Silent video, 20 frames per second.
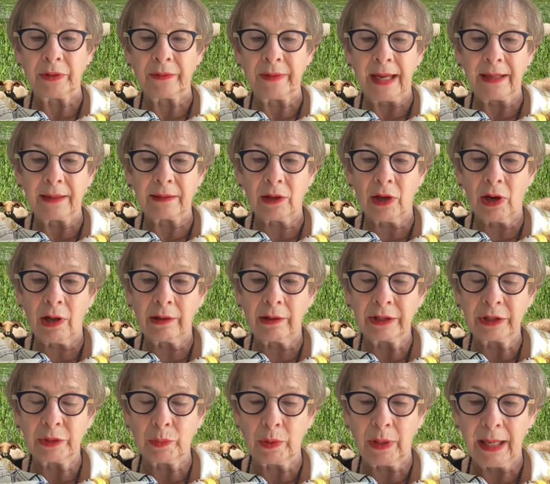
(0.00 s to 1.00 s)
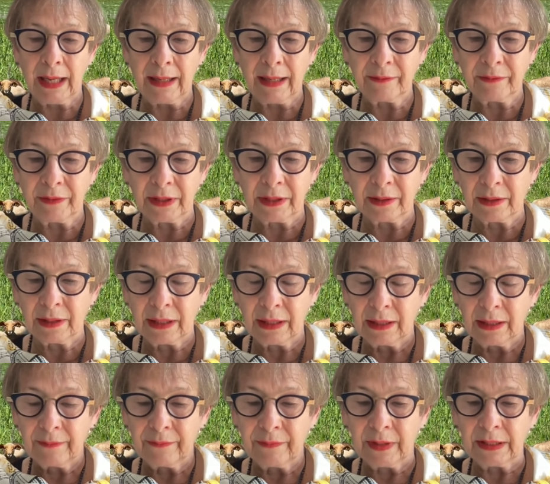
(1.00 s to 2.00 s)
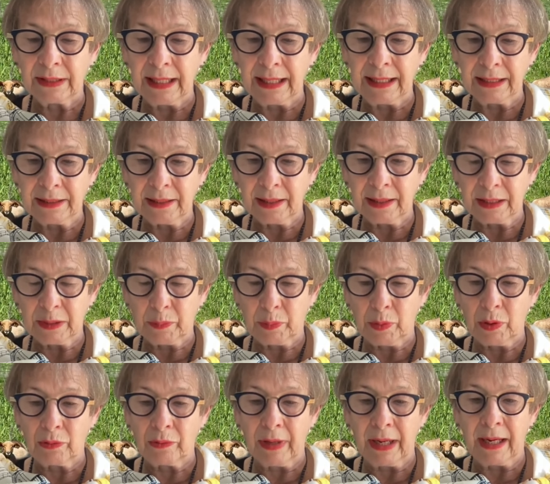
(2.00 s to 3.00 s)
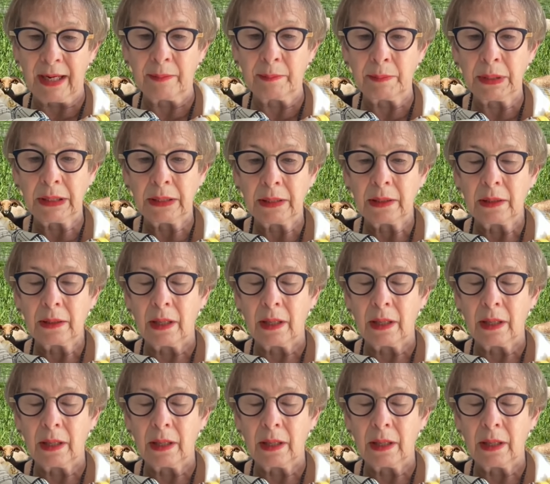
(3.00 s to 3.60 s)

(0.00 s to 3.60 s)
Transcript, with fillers: So that college will have the, the data science program.